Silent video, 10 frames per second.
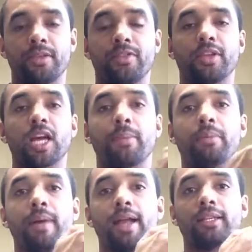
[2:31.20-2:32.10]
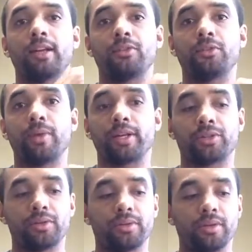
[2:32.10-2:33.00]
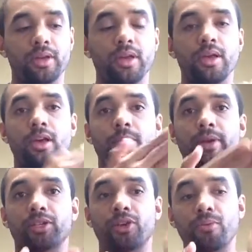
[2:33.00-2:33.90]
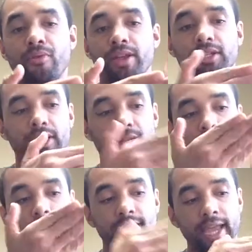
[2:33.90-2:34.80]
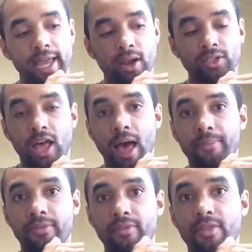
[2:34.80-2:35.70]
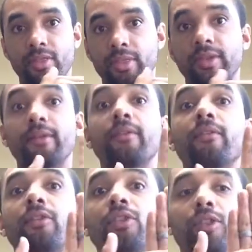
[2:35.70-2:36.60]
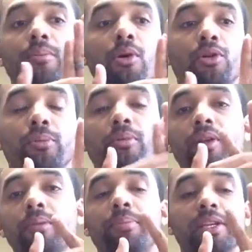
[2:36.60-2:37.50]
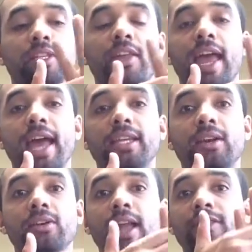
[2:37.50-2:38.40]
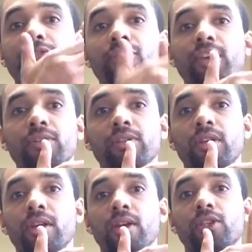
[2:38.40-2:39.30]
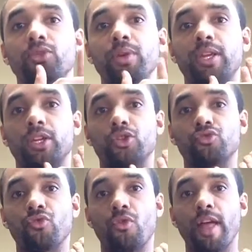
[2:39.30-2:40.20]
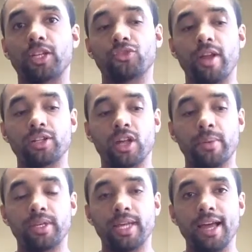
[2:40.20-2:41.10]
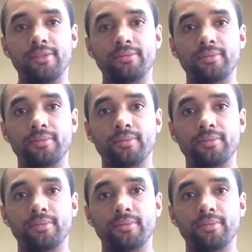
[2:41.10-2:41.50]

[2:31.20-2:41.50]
And then coming back the other direction. Make sure you're pressing this hand on top of the bulk or piece of the hand here, not the fingers, so we can control that stretch coming down.